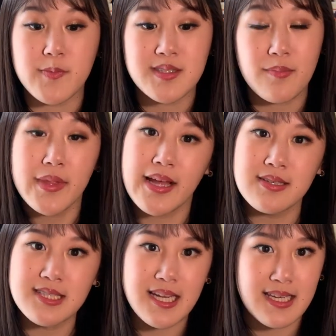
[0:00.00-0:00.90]
Something
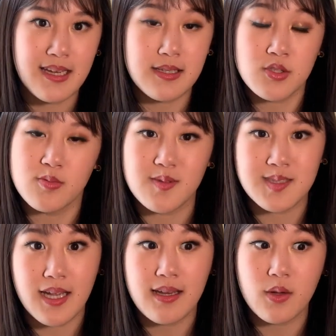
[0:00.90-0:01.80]
else that I did in terms of
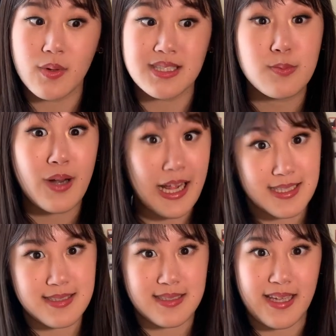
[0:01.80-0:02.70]
studying was
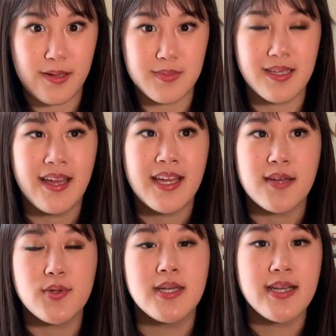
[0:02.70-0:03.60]
practice exams.
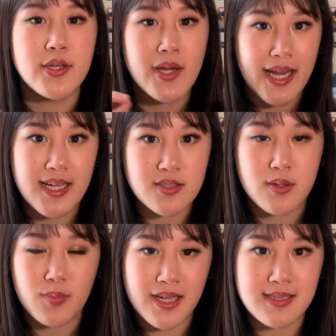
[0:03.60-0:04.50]
If you can get your hands
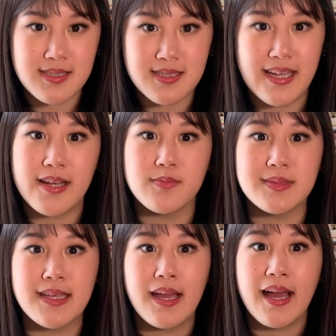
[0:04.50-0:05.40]
on practice
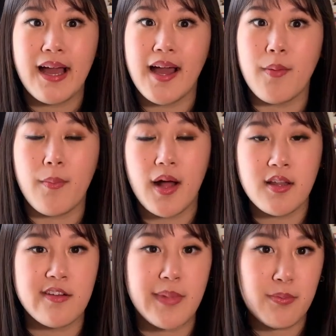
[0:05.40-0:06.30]
exams, a
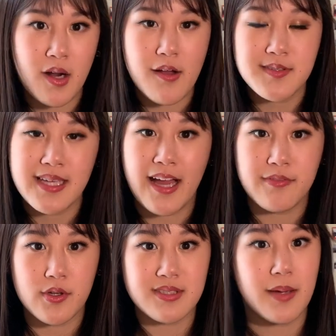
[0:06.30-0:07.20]
lot of my profs have
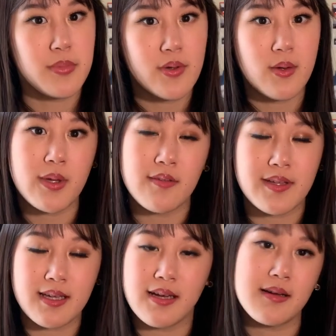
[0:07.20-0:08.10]
theirs uploaded. We have
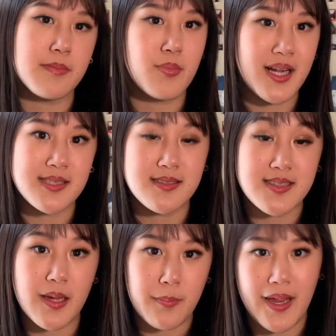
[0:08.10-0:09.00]
like a practice
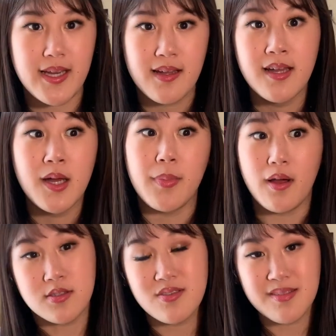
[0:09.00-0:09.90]
exam bank, but
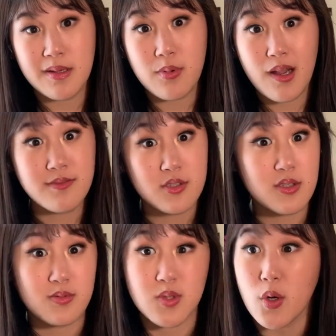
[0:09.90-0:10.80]
also some of my profs
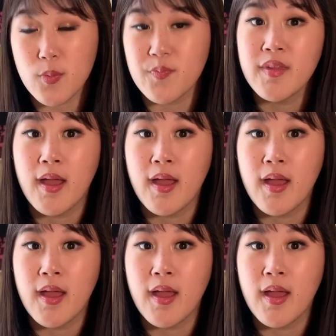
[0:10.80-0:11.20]
just don't.